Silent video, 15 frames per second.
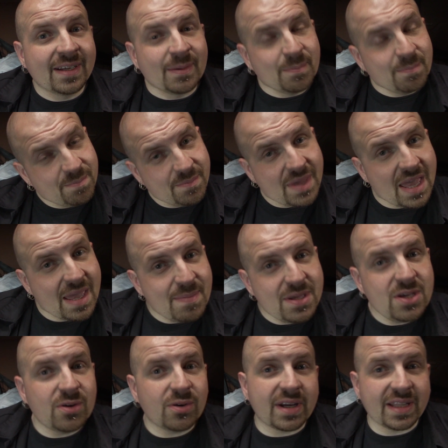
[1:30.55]
maybe
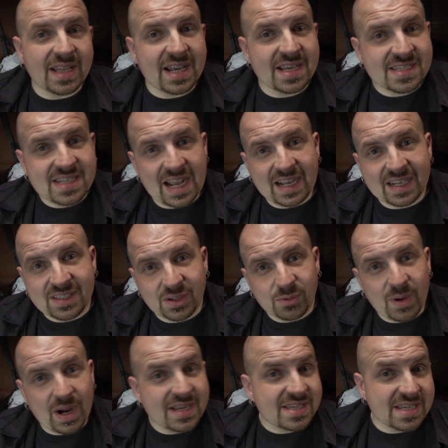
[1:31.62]
you can ask doctor
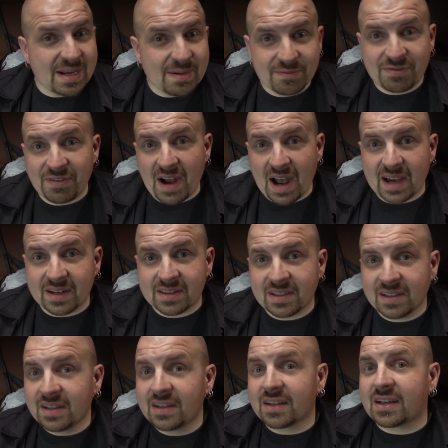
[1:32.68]
why some fart
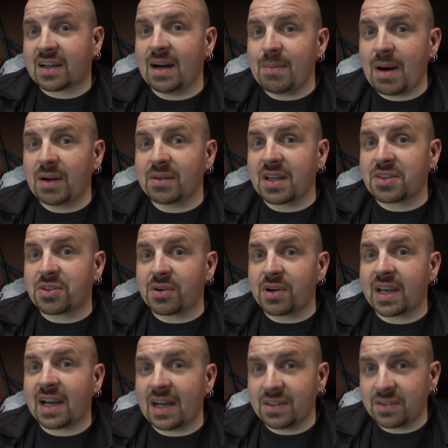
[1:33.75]
come out at
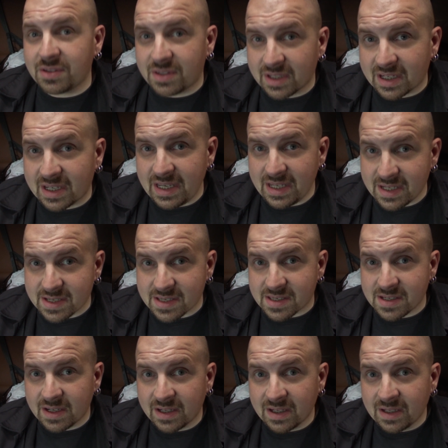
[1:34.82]
300
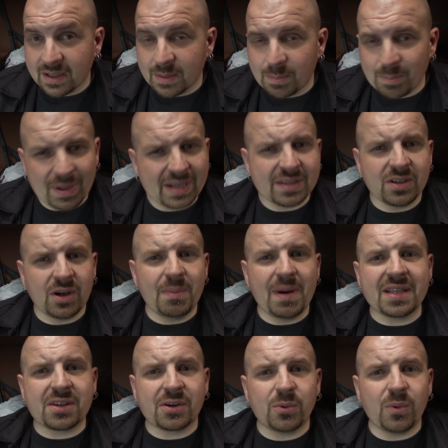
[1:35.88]
degrees. But no
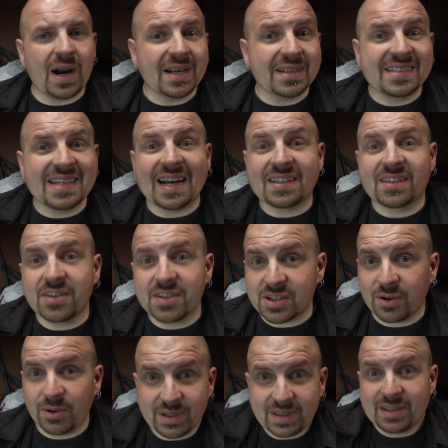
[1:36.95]
matter what, doctor is
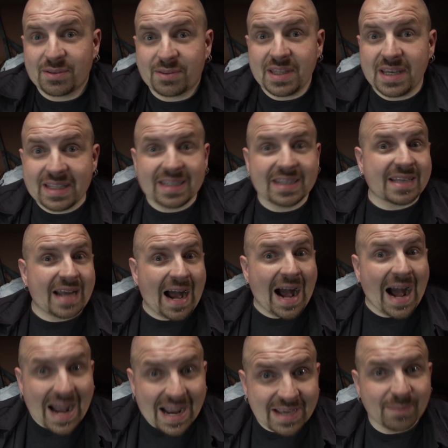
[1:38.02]
going to think that
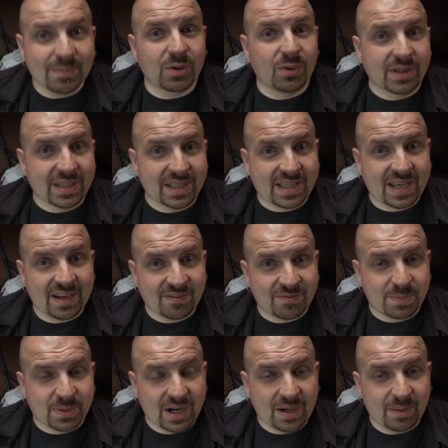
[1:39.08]
I am the one that have
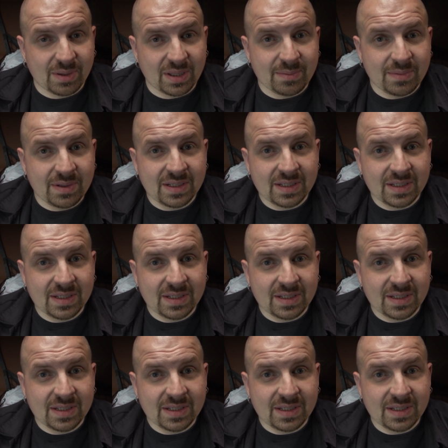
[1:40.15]
problem,